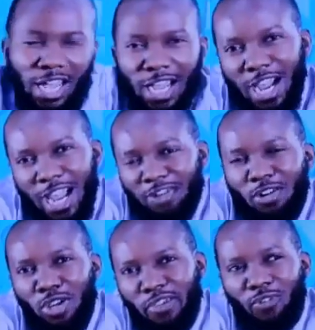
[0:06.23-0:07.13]
I
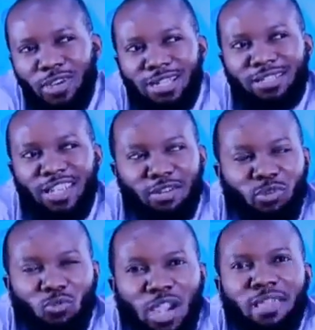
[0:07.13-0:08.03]
don't know if you can tell
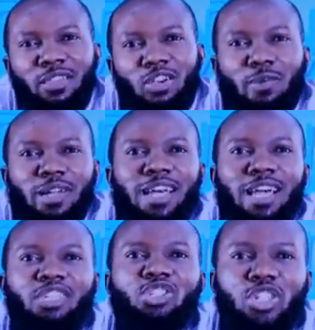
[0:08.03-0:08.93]
me. Where is the
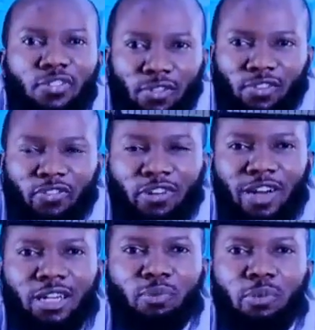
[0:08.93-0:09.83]
commander-in-chief of the
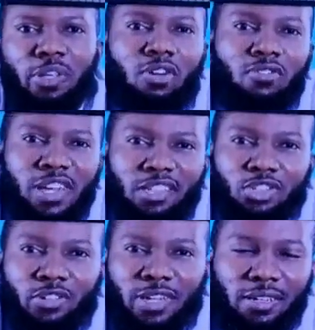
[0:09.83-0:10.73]
Federal Republic of
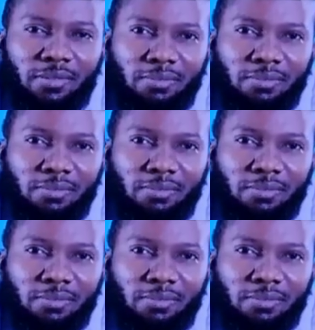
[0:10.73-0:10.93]
Nigeria?